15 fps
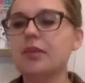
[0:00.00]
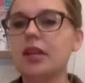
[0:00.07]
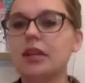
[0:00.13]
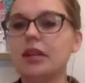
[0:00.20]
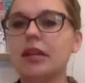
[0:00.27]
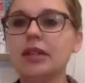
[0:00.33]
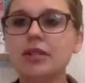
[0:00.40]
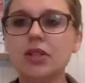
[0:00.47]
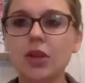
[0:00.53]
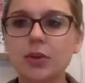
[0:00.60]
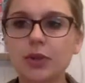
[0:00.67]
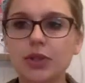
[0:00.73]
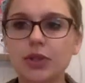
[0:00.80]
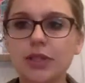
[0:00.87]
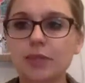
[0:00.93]
let's start
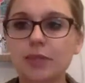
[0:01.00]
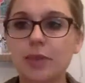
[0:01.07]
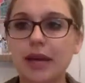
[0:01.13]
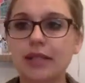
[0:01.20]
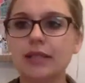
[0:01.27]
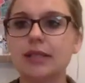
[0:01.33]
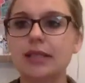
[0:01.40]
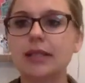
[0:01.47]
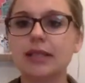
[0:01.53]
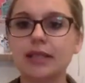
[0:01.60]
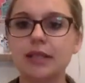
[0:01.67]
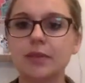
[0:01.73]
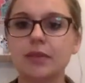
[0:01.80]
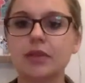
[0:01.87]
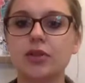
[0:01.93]
with just basic
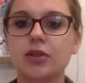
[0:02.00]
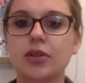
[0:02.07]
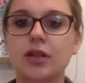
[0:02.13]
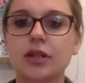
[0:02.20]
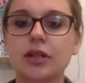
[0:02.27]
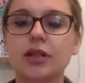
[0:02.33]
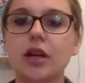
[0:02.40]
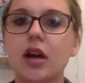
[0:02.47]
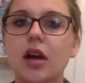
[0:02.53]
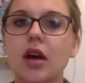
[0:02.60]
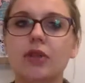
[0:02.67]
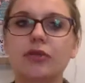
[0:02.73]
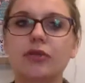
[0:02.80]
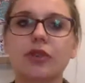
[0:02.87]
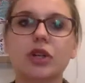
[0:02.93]
tips and tricks
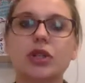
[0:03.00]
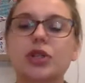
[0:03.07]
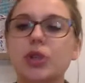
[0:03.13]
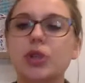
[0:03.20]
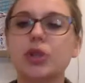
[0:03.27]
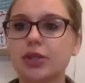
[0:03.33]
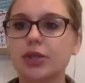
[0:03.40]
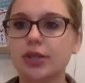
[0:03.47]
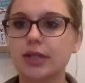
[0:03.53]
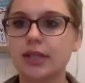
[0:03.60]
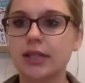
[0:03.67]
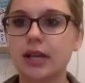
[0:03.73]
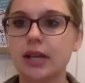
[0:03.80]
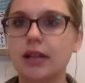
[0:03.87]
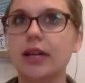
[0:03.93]
for social
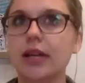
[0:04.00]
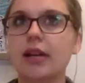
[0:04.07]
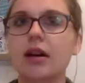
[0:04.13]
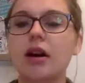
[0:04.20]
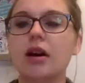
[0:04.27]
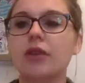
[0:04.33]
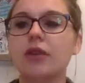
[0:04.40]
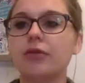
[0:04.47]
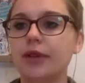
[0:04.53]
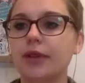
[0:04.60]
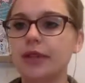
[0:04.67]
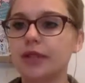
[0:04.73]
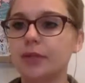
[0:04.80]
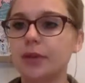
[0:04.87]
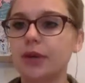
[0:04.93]
selling on
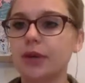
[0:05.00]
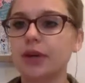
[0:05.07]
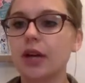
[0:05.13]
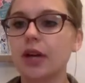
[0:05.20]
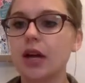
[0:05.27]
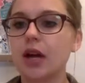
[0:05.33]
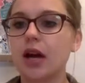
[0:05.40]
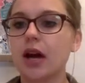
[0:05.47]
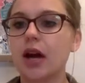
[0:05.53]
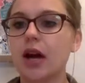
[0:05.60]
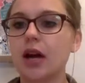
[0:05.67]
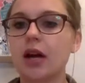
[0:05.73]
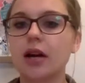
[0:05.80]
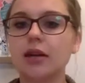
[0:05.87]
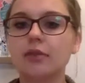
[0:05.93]
Facebook.
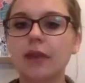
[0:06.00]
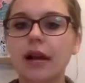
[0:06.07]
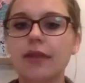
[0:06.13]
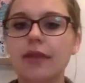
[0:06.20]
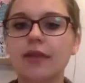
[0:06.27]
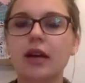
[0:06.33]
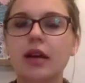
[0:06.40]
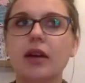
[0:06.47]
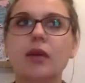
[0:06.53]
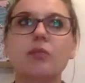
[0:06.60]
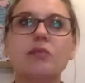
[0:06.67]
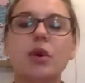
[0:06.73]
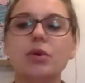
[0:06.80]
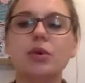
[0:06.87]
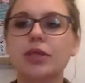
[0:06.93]
I think
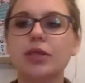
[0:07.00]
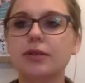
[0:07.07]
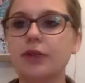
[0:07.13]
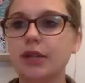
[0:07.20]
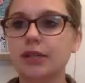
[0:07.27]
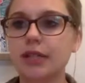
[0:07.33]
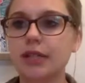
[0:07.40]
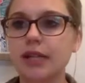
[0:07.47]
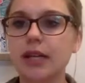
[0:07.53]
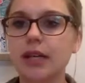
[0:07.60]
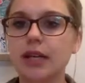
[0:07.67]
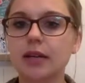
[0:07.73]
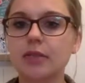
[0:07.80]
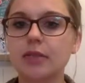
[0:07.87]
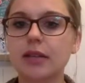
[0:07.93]
most of our
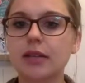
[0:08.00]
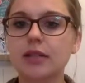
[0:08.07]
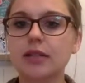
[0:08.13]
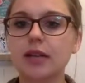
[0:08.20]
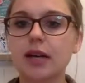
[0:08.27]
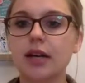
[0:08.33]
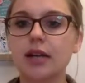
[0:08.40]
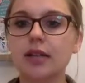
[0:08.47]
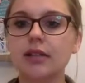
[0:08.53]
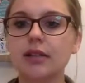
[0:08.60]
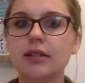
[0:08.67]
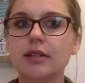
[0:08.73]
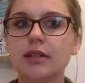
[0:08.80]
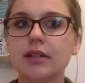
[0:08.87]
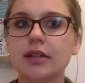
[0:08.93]
team
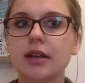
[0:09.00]
does